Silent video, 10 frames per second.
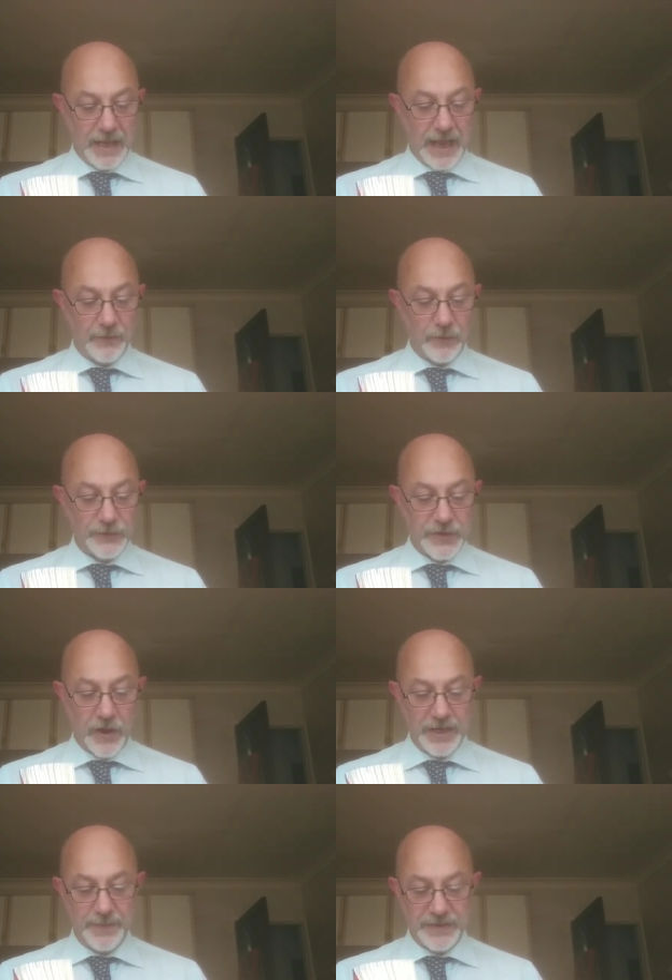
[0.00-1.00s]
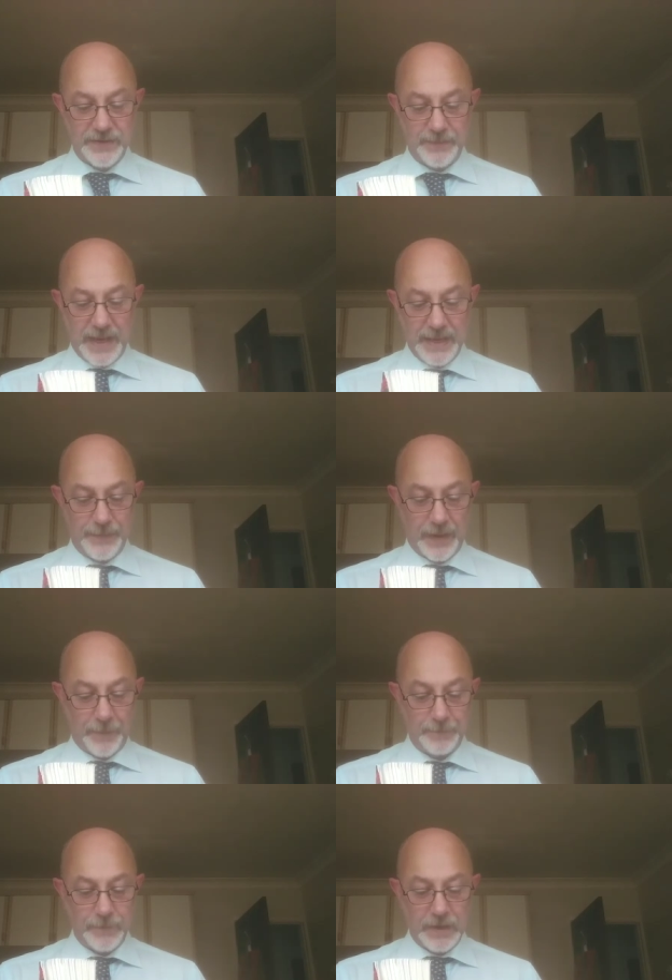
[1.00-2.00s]
out on tiny bits of
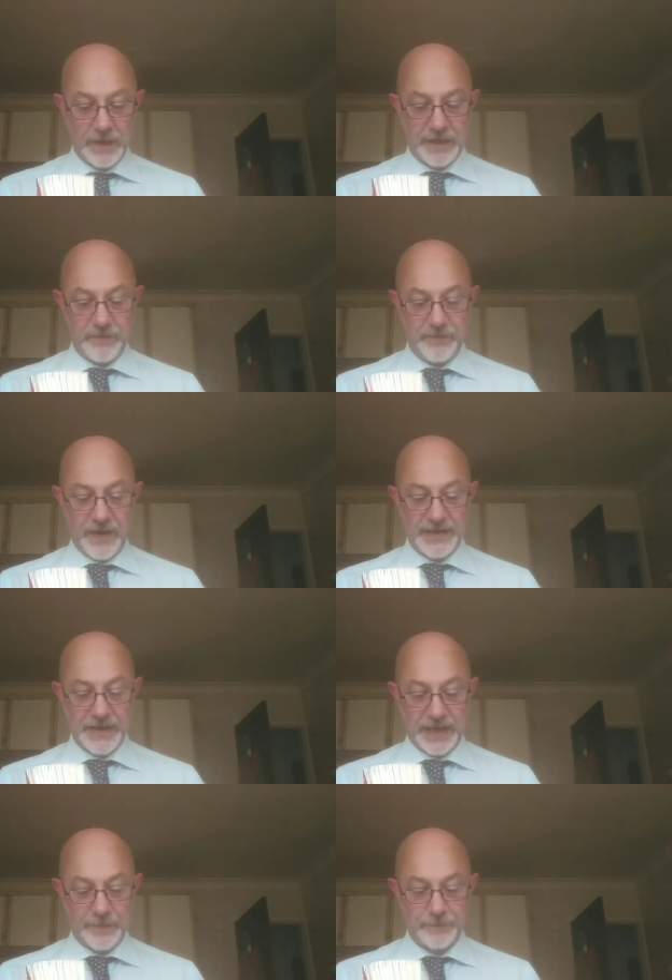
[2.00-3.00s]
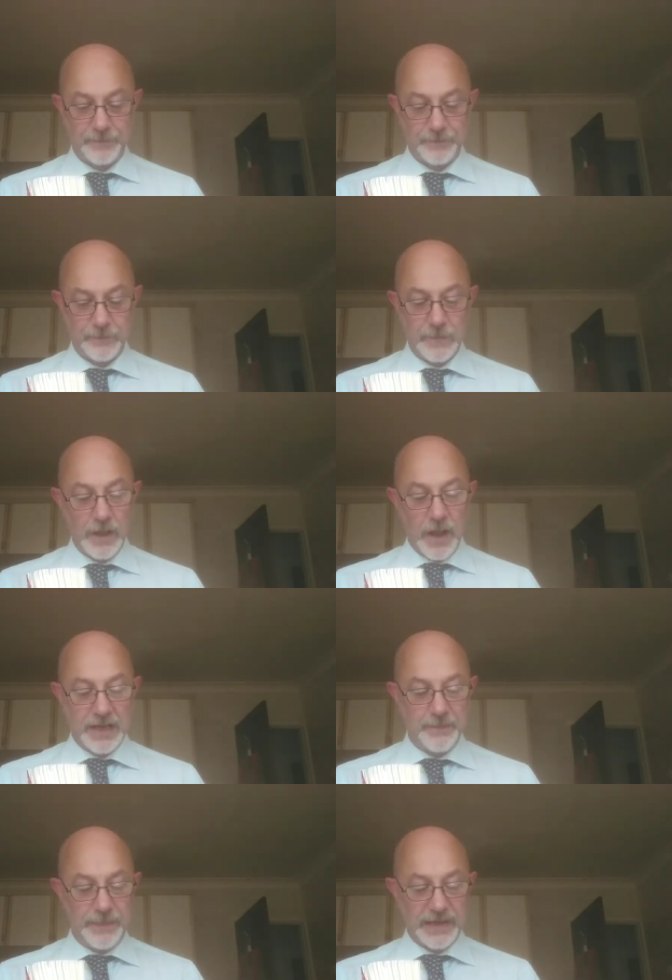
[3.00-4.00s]
paper, like confetti.
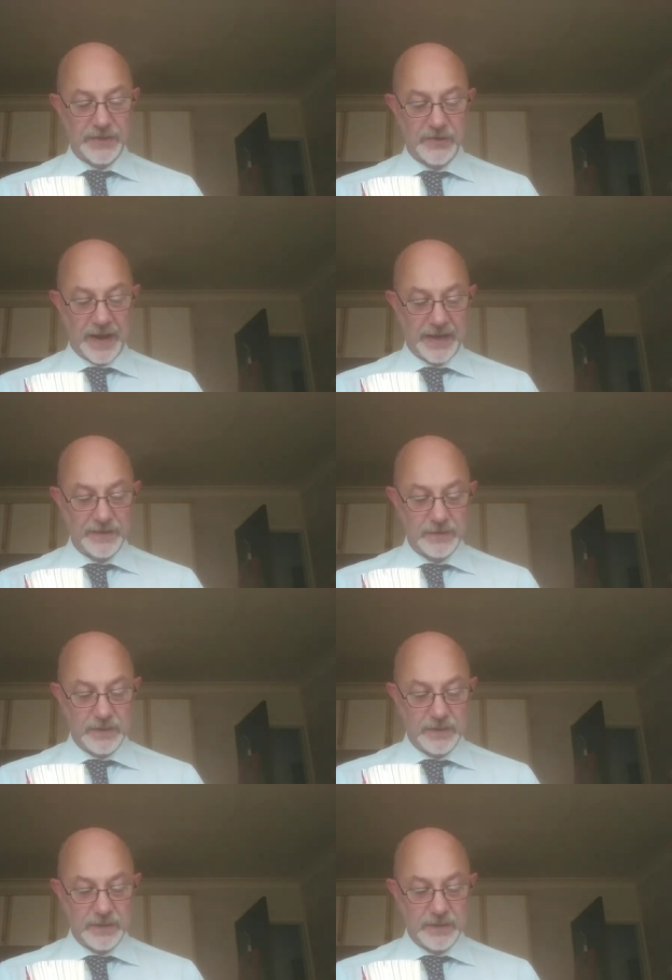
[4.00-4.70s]
I can picture it.